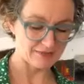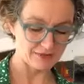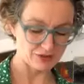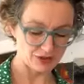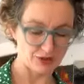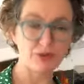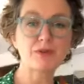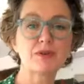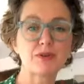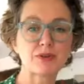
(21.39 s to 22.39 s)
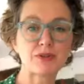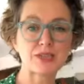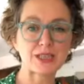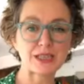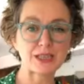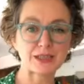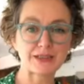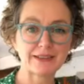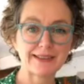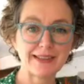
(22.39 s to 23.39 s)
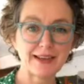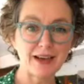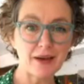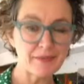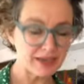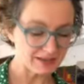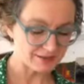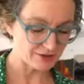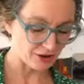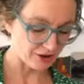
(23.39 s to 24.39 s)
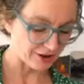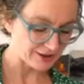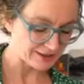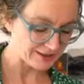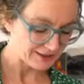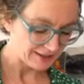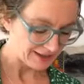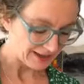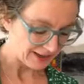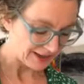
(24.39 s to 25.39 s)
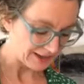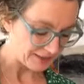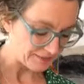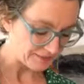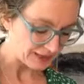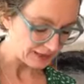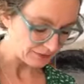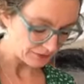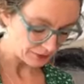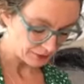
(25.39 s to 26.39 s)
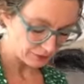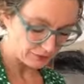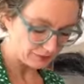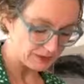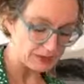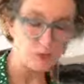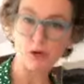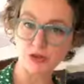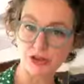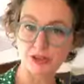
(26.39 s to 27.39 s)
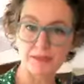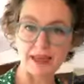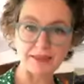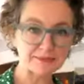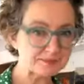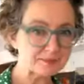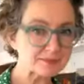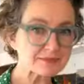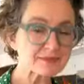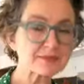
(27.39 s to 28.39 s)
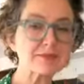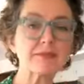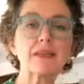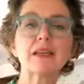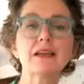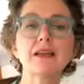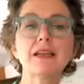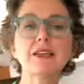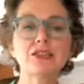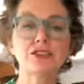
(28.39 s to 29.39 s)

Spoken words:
do, not until I make a start. If you've been watching me each